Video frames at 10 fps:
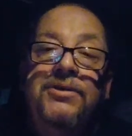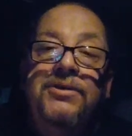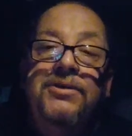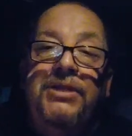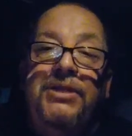
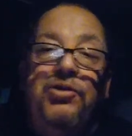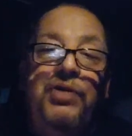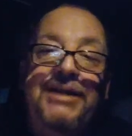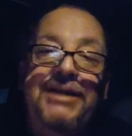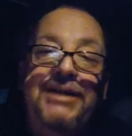But the
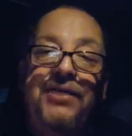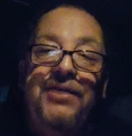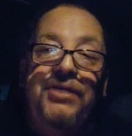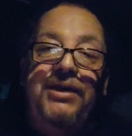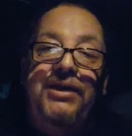creeks and
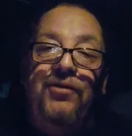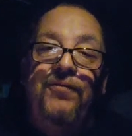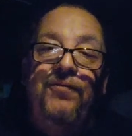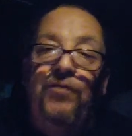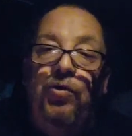everything are
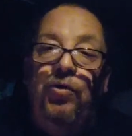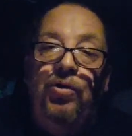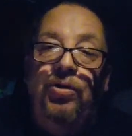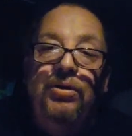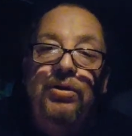
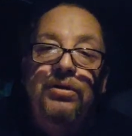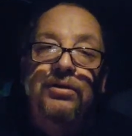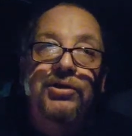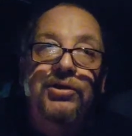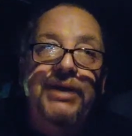full.
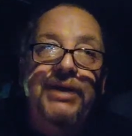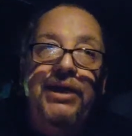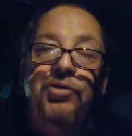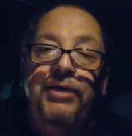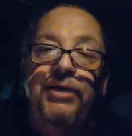Dinky
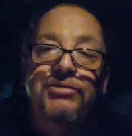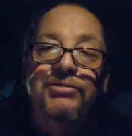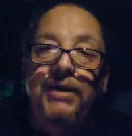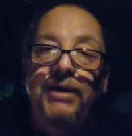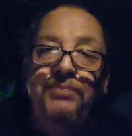Creek was
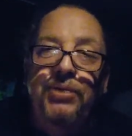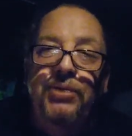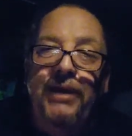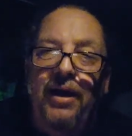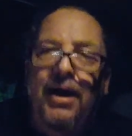running
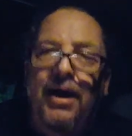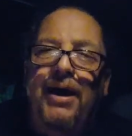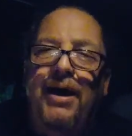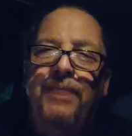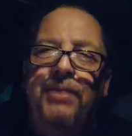pretty
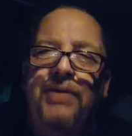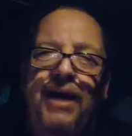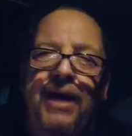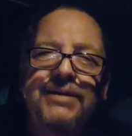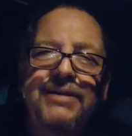high, about the
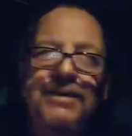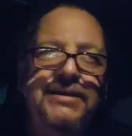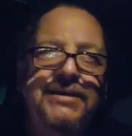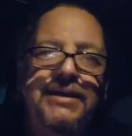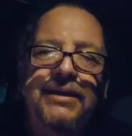highest I've
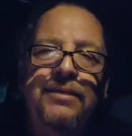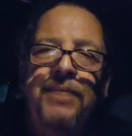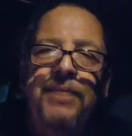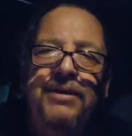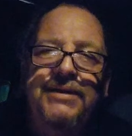seen it in
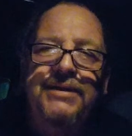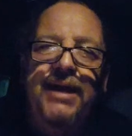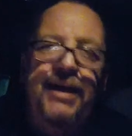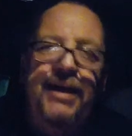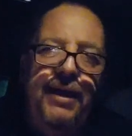about a
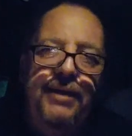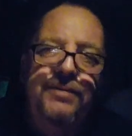decade.